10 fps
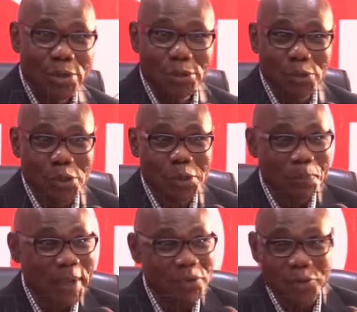to
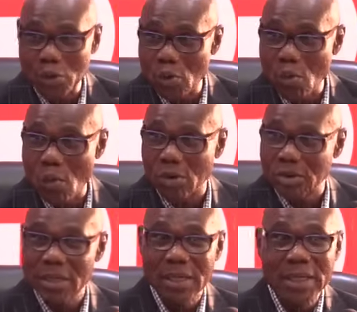speak to the whole world,
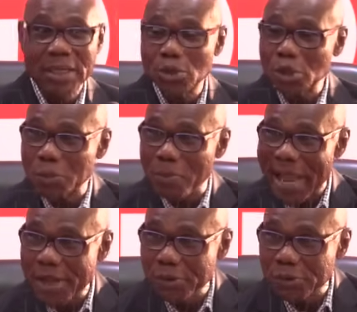to spy
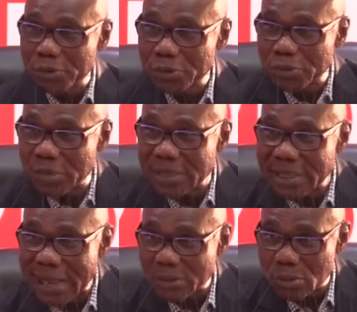you through
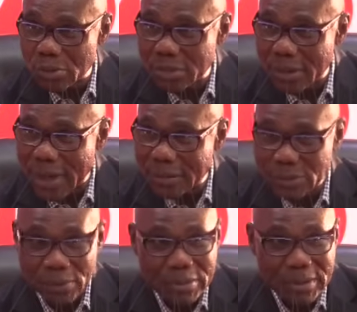
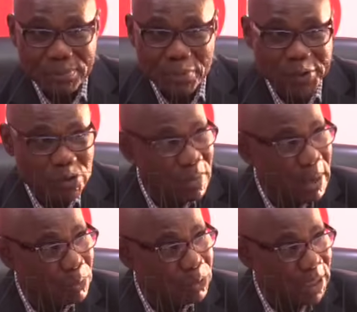to Professor
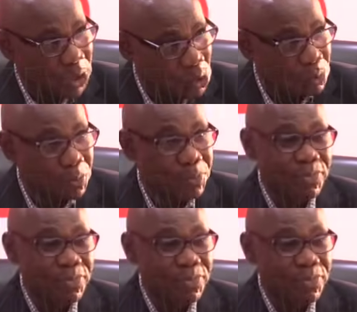Mahmood Yakubu,